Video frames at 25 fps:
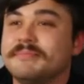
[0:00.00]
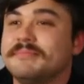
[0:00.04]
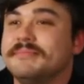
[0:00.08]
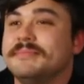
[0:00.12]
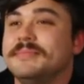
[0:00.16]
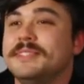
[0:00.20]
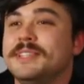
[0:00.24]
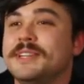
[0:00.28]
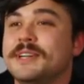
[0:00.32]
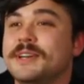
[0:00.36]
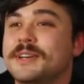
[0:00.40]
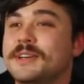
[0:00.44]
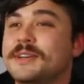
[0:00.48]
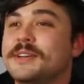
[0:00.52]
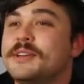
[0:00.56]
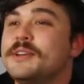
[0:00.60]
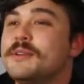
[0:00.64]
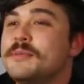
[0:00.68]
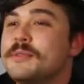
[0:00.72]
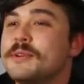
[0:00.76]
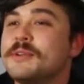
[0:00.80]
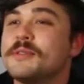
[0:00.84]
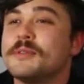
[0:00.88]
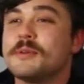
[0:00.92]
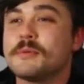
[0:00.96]
you know, you
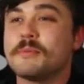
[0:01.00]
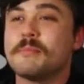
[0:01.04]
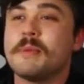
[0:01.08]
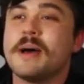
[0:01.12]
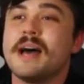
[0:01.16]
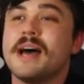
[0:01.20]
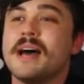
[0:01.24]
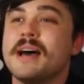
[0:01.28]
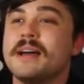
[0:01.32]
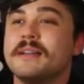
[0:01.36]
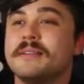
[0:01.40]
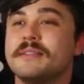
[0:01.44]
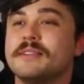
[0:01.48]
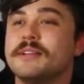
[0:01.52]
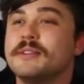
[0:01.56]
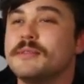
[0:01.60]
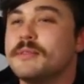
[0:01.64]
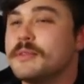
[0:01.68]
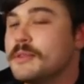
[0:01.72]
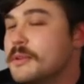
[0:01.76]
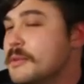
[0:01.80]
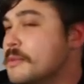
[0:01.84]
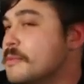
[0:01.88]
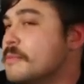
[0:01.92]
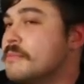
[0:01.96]
don't want to look bad, you don't
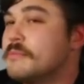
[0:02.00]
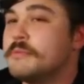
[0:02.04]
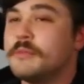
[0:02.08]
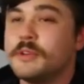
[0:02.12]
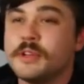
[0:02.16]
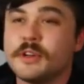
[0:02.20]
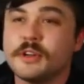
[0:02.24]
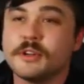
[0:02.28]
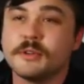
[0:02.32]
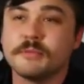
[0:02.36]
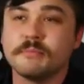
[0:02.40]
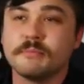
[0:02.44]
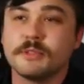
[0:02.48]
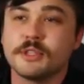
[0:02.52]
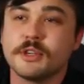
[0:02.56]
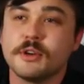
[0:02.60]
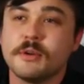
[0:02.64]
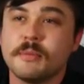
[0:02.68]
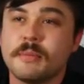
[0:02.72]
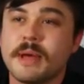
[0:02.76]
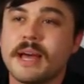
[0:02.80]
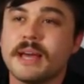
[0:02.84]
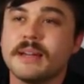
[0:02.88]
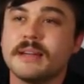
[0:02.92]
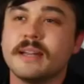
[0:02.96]
want to, you know, show a
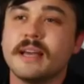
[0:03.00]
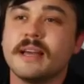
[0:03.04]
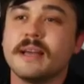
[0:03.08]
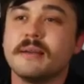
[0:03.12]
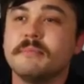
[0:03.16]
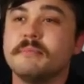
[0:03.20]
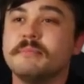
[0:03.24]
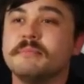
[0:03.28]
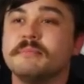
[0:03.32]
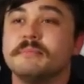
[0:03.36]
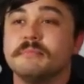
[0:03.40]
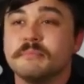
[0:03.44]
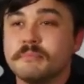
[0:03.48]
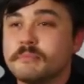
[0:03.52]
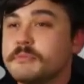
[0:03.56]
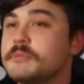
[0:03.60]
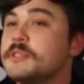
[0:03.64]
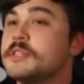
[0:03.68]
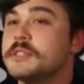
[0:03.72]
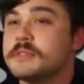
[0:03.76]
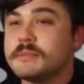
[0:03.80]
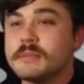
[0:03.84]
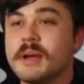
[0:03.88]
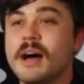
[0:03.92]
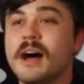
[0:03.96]
bad name.
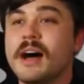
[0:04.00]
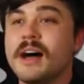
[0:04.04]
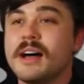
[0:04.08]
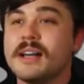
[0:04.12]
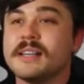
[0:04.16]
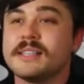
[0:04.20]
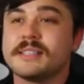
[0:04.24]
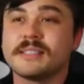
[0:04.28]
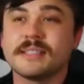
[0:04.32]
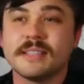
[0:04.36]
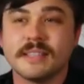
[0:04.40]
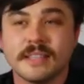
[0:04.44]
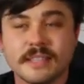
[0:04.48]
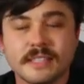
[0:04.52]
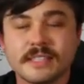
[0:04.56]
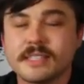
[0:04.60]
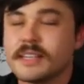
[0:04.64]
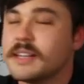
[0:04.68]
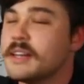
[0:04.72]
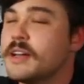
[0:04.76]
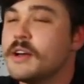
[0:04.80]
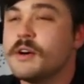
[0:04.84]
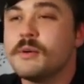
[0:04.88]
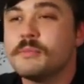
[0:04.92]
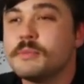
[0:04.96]
Just ask, it's
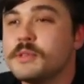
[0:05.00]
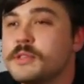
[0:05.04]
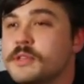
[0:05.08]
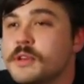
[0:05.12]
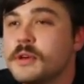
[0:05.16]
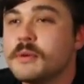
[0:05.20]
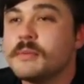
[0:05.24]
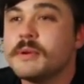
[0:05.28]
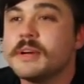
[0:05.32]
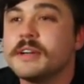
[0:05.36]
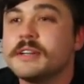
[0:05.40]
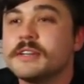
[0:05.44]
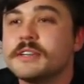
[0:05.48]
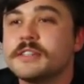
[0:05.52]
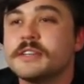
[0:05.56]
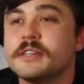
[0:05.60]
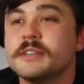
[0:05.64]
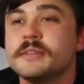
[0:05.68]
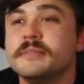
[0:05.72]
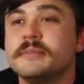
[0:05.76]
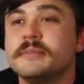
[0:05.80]
going to help you so much.